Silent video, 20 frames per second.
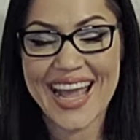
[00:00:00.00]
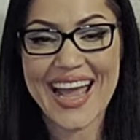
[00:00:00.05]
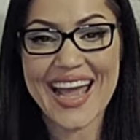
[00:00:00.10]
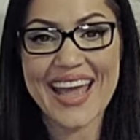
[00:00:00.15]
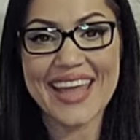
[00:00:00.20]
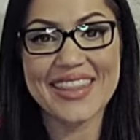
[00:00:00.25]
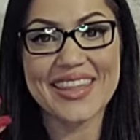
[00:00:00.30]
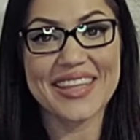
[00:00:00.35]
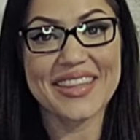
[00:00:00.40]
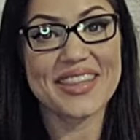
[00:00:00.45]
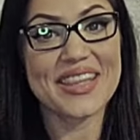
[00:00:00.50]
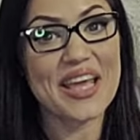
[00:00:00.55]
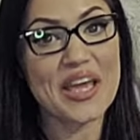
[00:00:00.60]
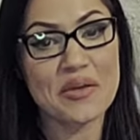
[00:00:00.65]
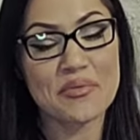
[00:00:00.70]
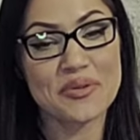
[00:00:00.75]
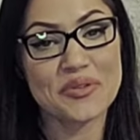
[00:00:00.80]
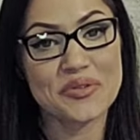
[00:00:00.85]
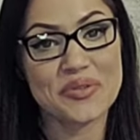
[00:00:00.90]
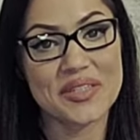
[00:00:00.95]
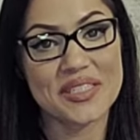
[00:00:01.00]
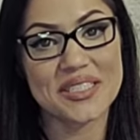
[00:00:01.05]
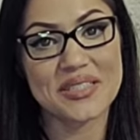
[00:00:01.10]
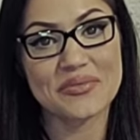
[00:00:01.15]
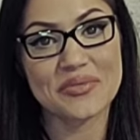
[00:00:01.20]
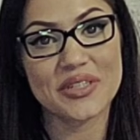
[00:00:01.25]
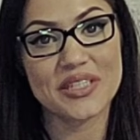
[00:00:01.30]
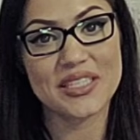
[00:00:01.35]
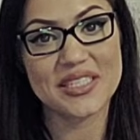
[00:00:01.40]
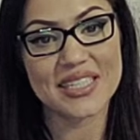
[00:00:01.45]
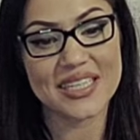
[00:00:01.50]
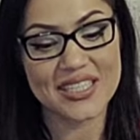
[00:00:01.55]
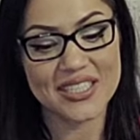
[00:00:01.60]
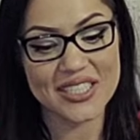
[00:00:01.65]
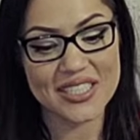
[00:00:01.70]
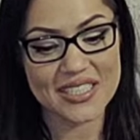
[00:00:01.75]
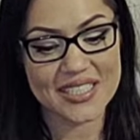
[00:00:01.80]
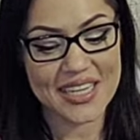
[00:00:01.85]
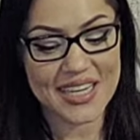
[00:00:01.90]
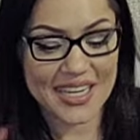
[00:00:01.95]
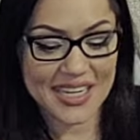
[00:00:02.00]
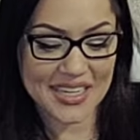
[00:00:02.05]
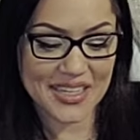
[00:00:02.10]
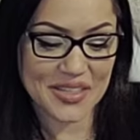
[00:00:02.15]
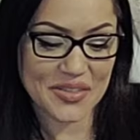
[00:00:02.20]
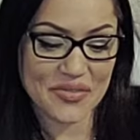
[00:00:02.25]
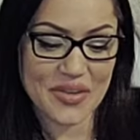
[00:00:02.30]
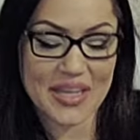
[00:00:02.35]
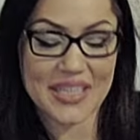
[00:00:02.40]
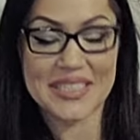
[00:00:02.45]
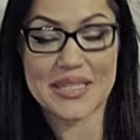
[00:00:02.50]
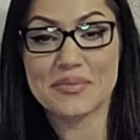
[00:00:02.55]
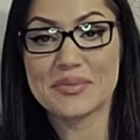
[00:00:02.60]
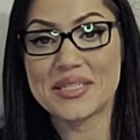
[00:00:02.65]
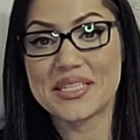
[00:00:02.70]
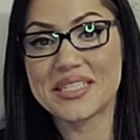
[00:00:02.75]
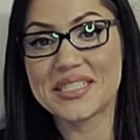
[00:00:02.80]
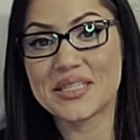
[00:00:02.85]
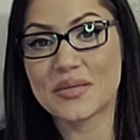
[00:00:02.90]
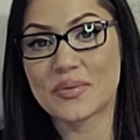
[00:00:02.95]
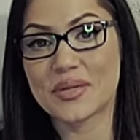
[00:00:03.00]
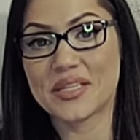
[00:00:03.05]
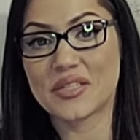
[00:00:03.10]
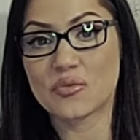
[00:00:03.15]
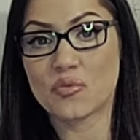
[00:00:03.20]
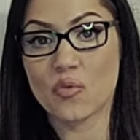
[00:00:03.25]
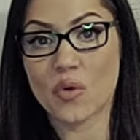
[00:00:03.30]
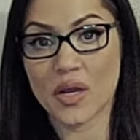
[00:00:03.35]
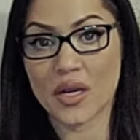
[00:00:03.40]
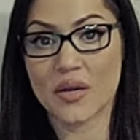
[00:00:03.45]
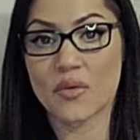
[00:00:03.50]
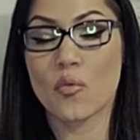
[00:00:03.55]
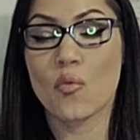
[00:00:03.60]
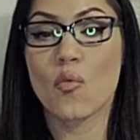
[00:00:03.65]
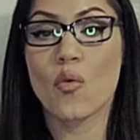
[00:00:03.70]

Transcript: and then lay between somebody's and just kind of, because I'm seeing somebody's one,